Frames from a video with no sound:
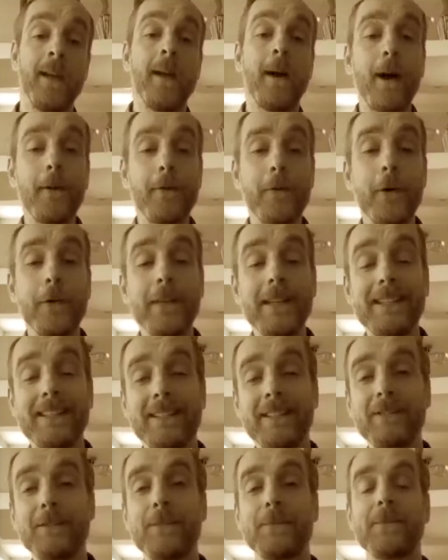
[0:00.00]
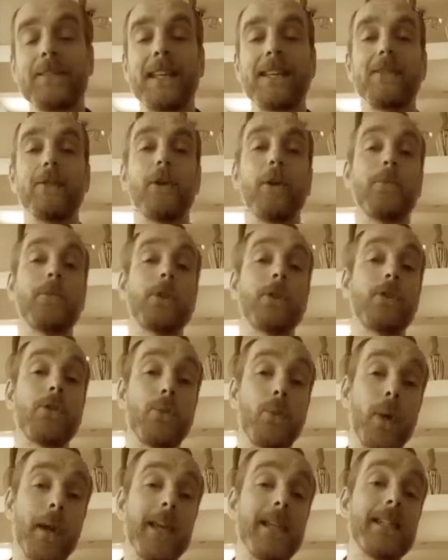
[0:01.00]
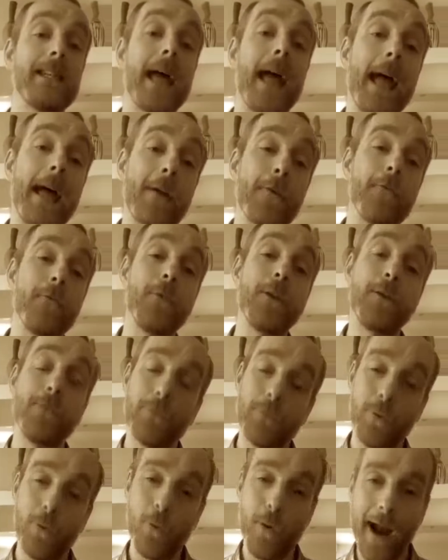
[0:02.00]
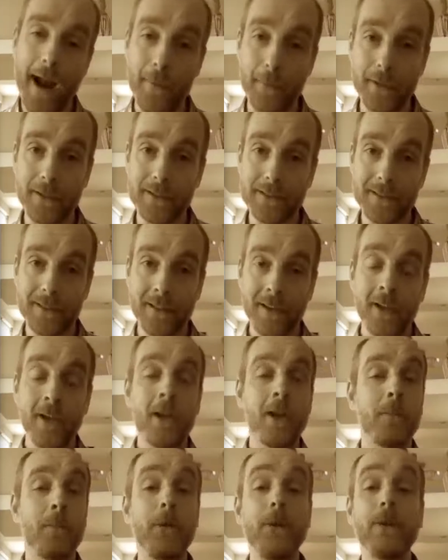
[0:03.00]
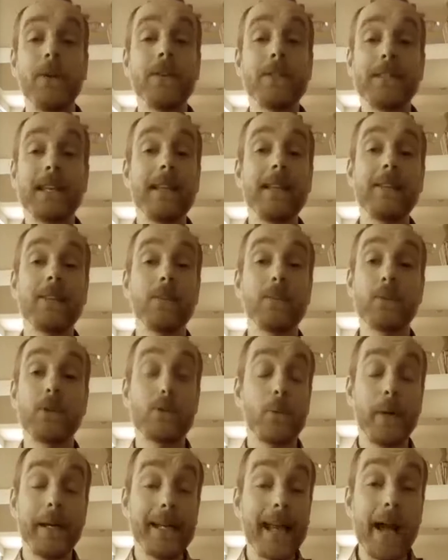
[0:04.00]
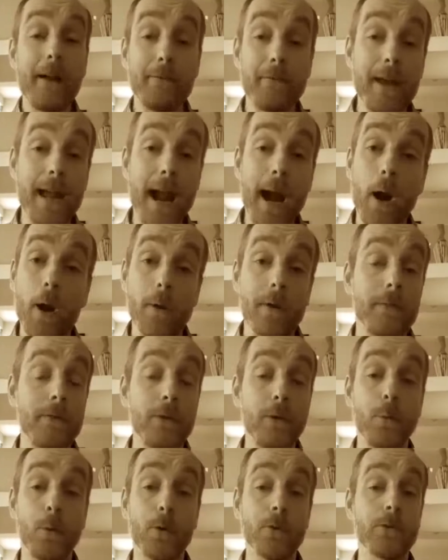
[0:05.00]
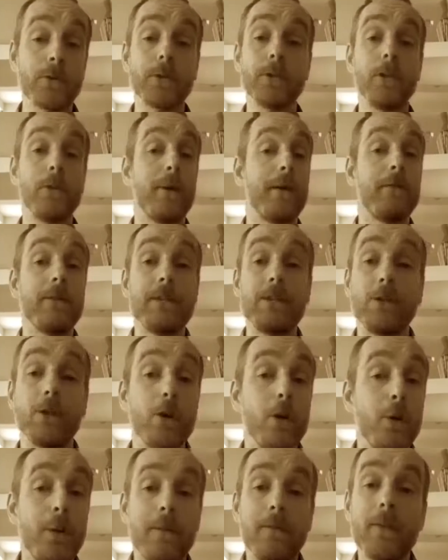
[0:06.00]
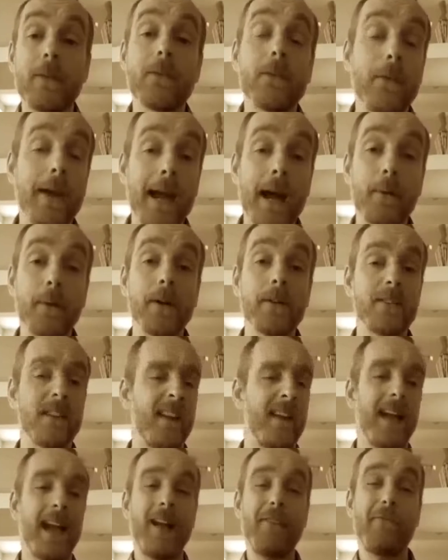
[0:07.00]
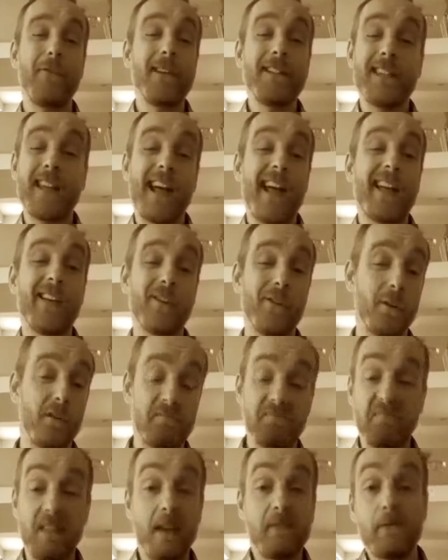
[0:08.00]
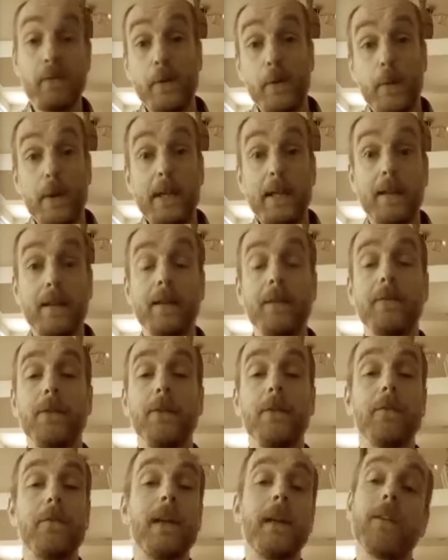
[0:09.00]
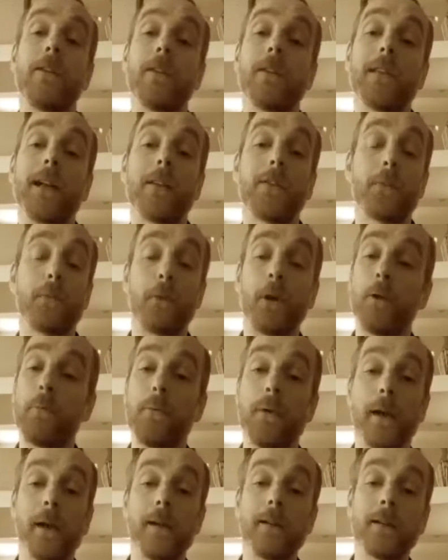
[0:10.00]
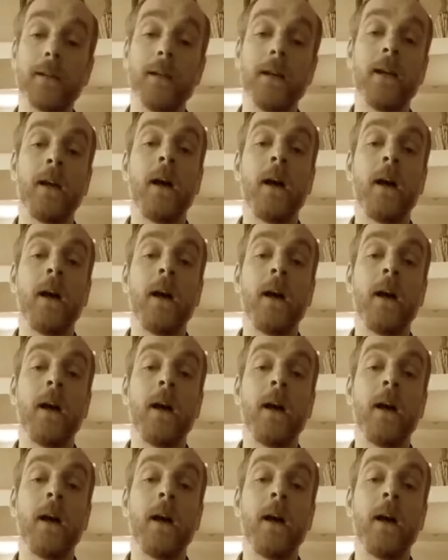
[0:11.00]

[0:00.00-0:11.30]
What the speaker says: I've got this system set up to tweet every 4 hours. But you can set this up to tweet every hour if you want to, every 2, every 3 hours, every day or every week if you feel that that's appropriate.